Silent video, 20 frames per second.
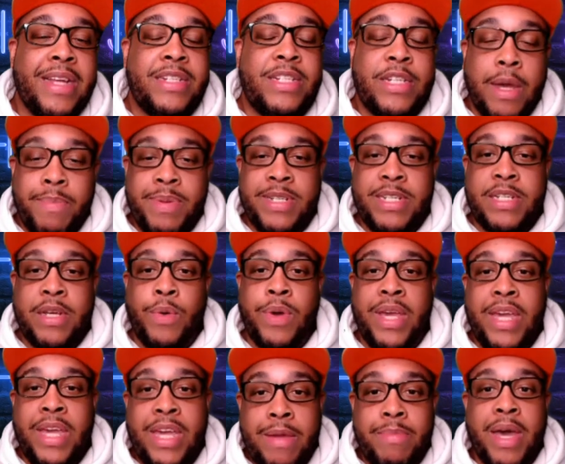Chubby Show
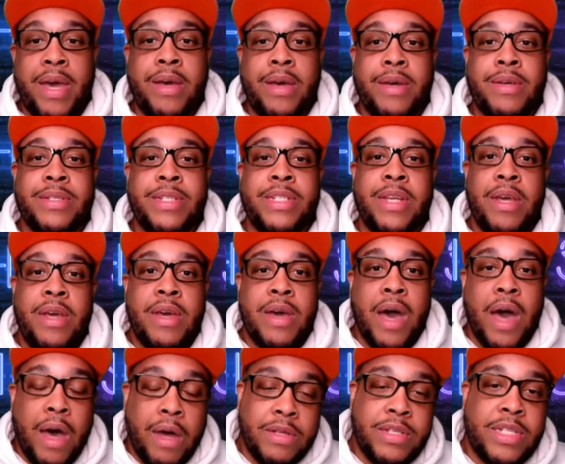emails
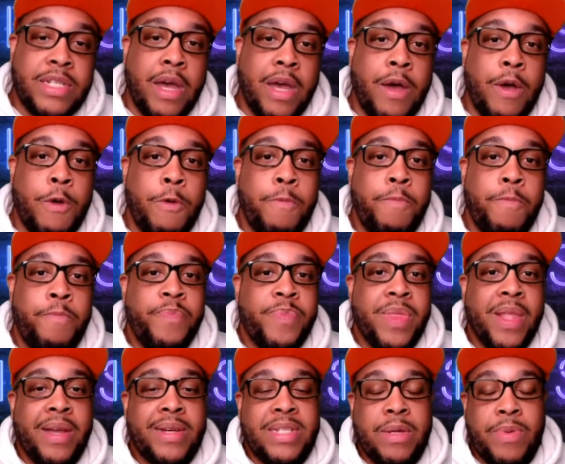also.
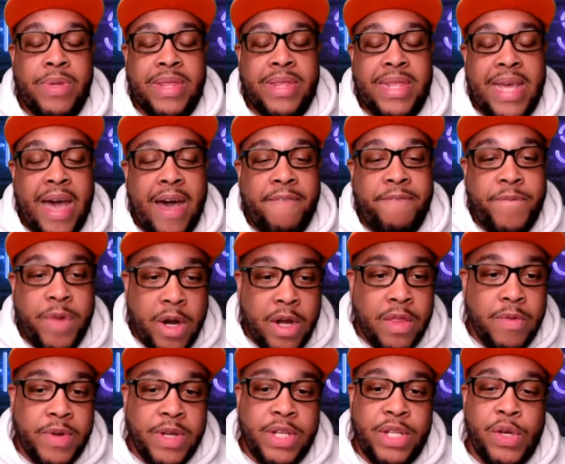So without
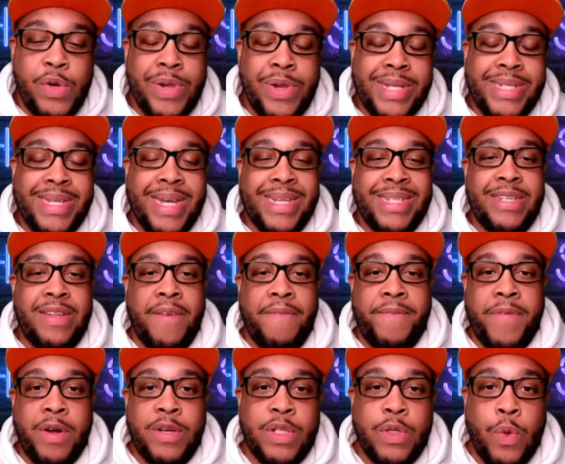further ado, let's get to the
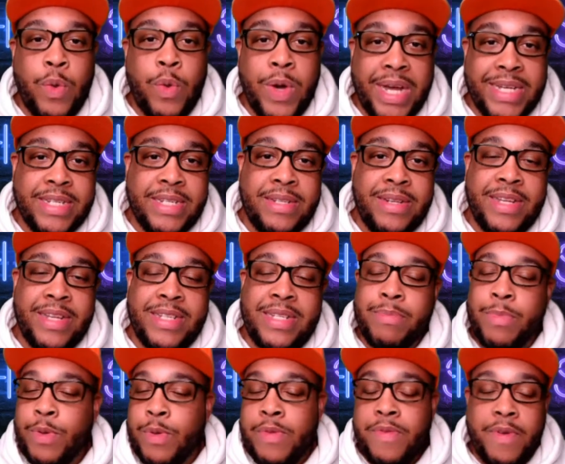first question. Let's
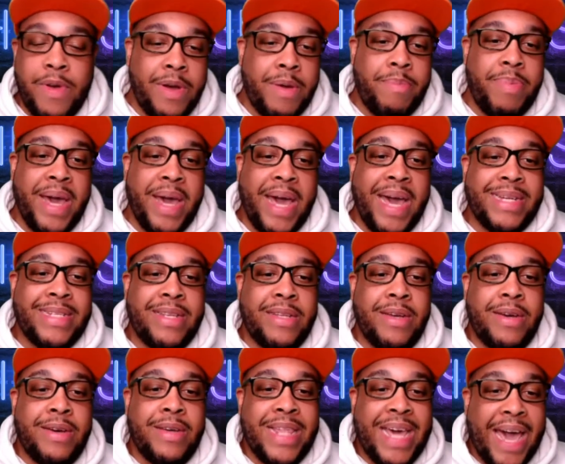move on past
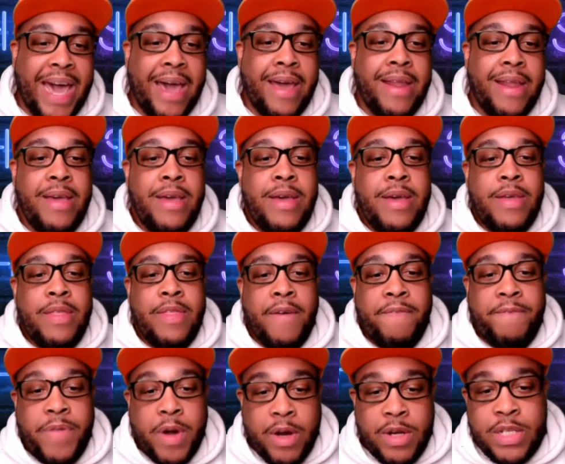all that. The
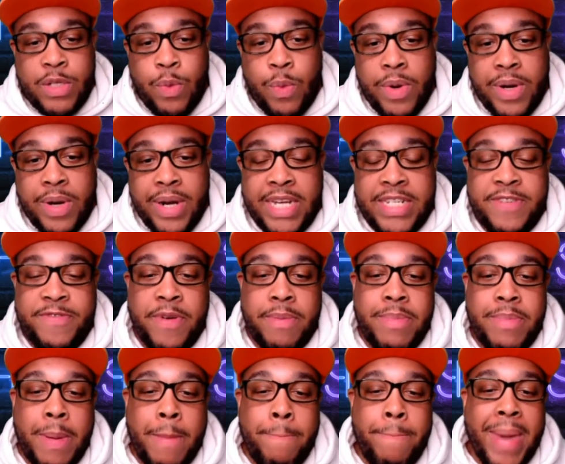first one is
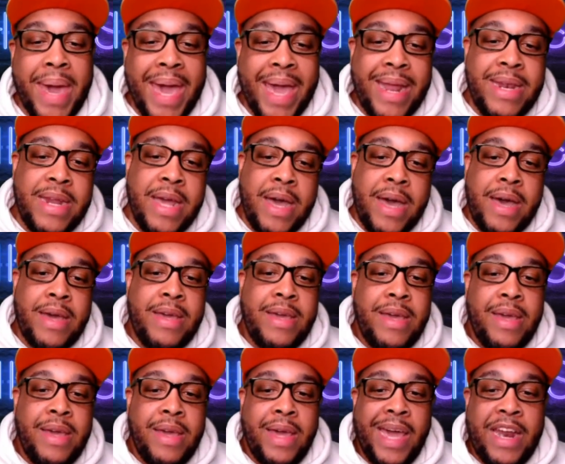from Amanda
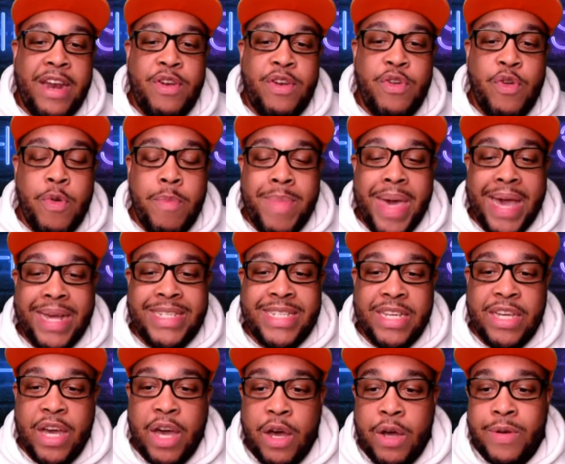in New
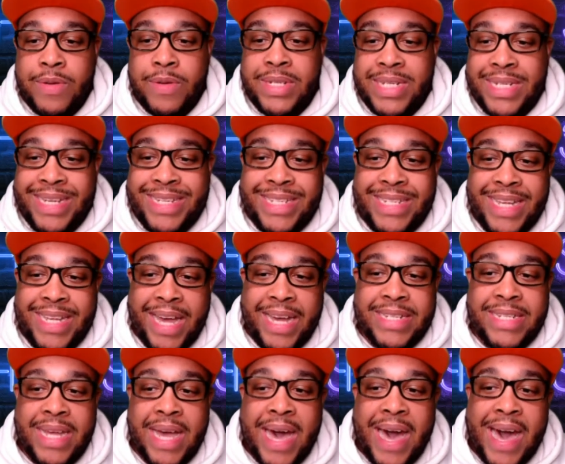Mexico. She
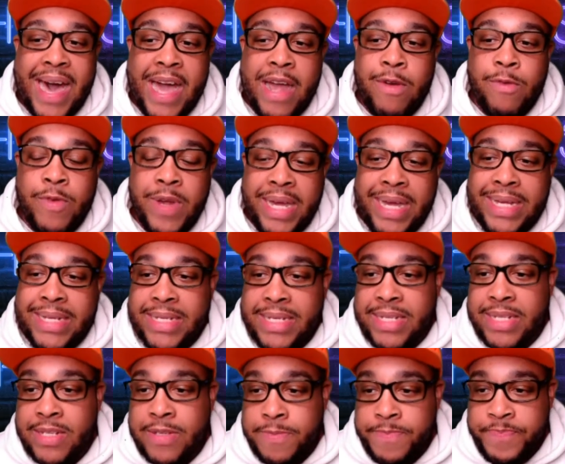says, "Hi,
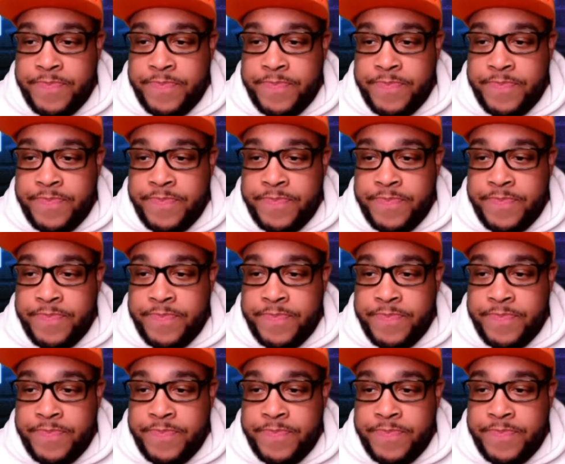Reese.